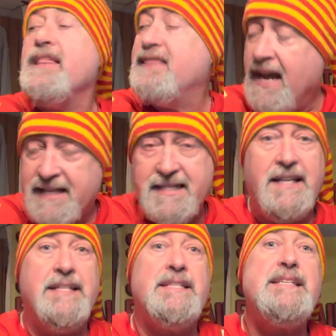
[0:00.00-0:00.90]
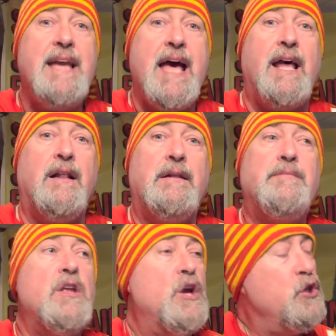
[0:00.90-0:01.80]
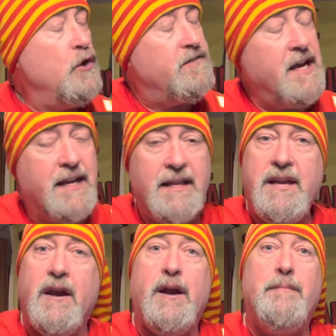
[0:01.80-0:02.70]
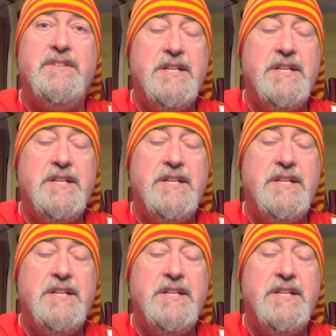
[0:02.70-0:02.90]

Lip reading: Thanks again, Seattle. You've taken care of